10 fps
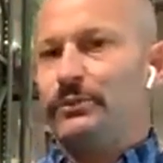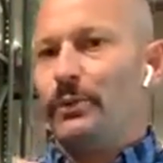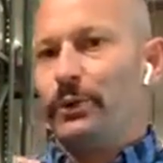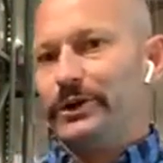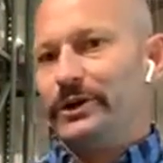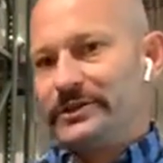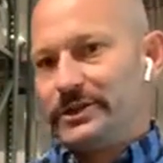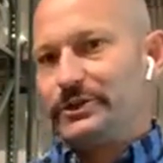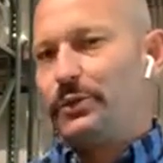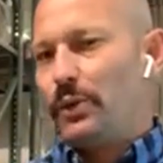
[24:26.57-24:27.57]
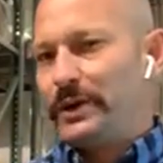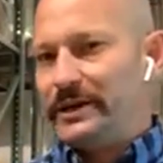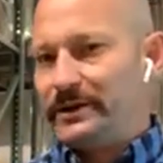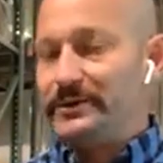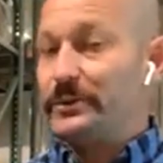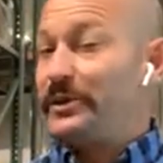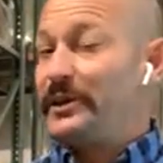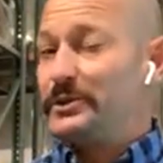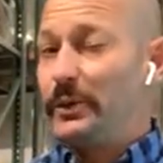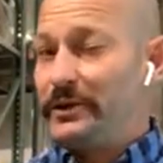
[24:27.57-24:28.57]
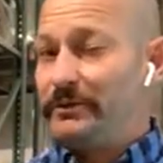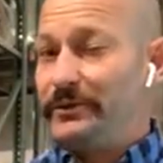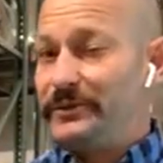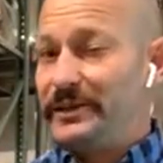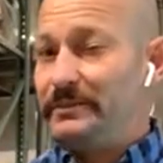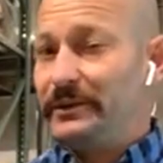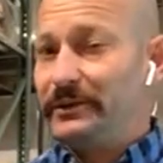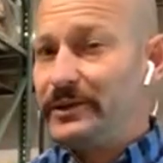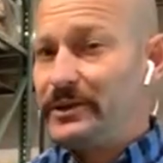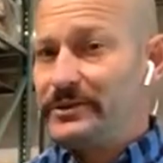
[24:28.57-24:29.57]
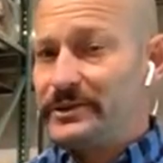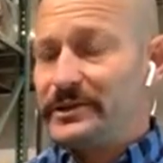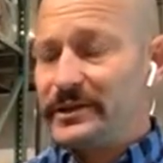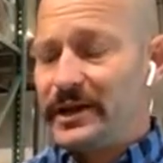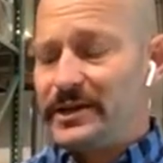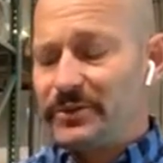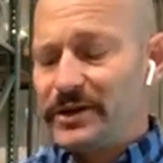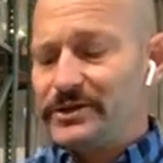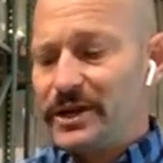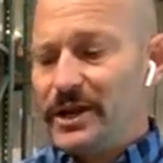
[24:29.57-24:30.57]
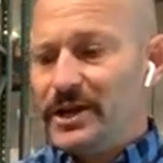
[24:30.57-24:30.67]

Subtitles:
oreodonts at 20, because we're thinking 20 to 15 million years is this age range.